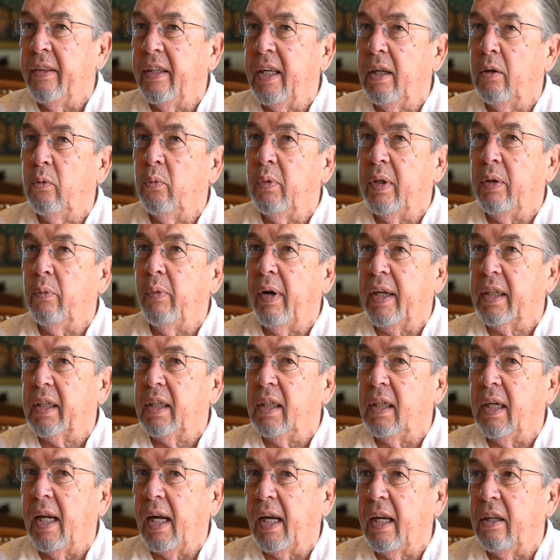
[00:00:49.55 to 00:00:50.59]
And then we
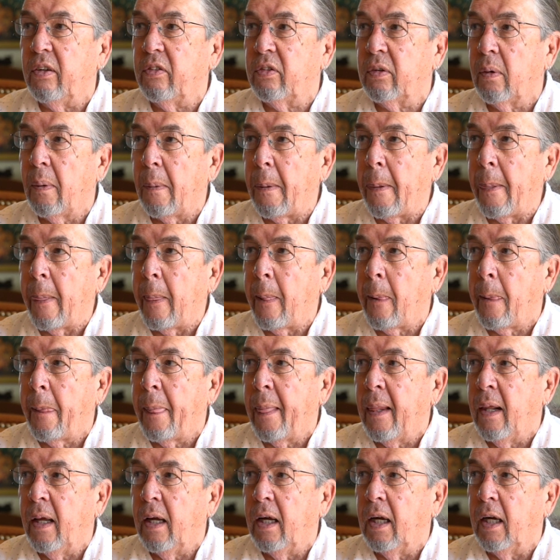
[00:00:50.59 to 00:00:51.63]
recognize
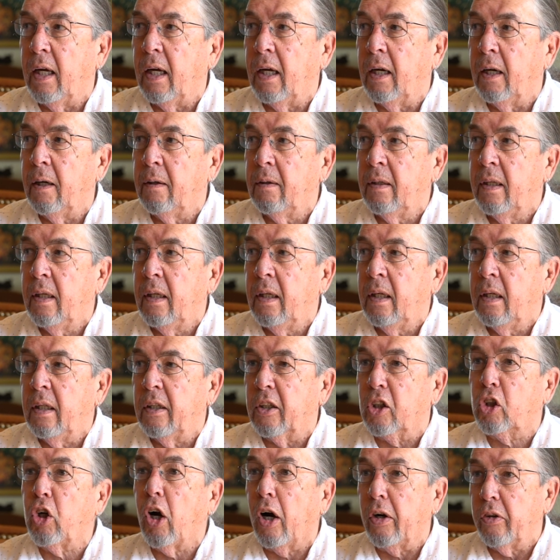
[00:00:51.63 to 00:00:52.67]
uh,
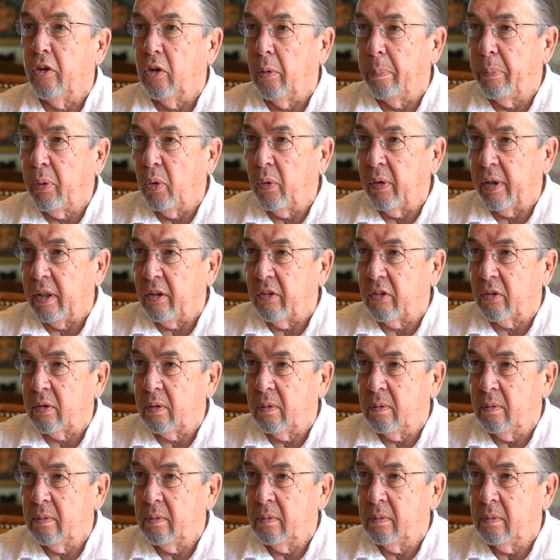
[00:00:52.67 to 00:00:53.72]
the cardinal
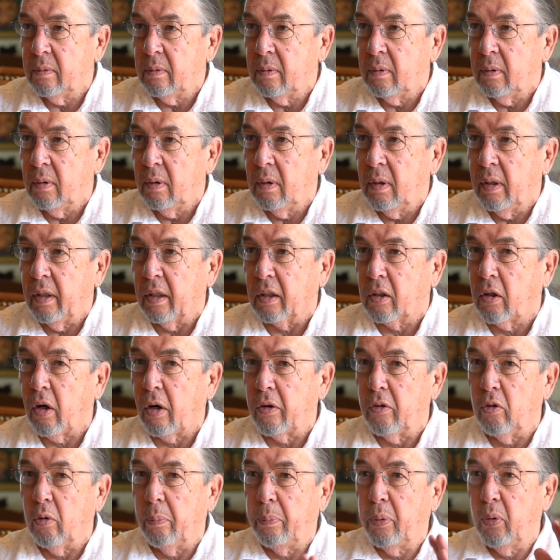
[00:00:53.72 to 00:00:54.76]
points.
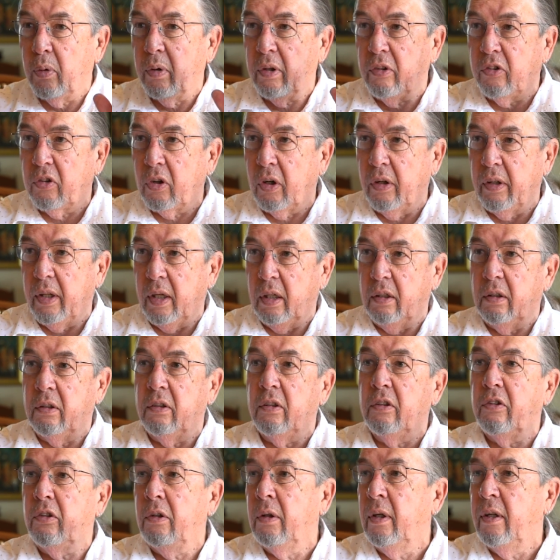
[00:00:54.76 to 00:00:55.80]
The cardinal points are
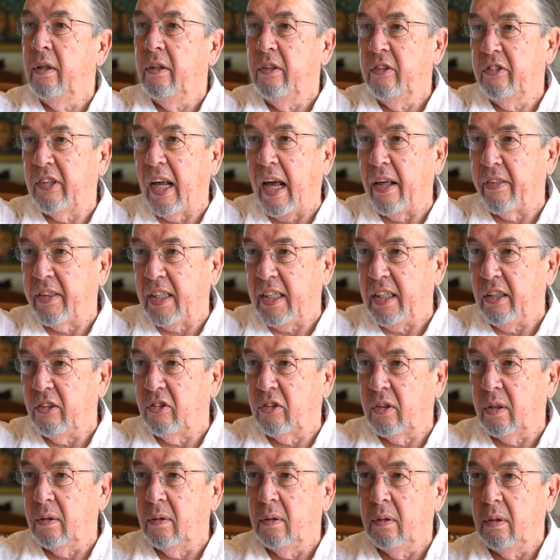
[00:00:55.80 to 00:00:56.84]
the
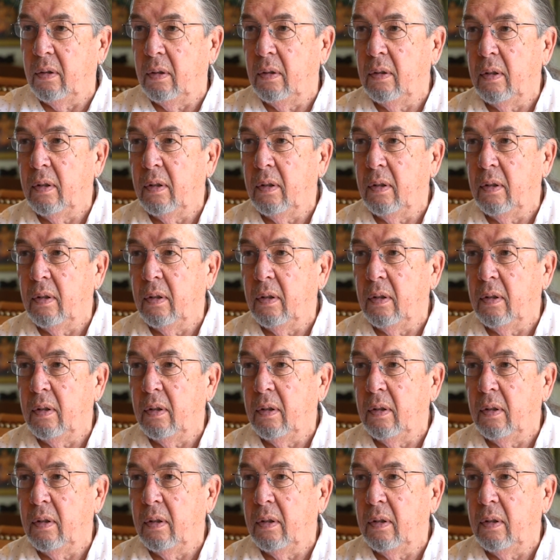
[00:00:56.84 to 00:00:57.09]
southeast.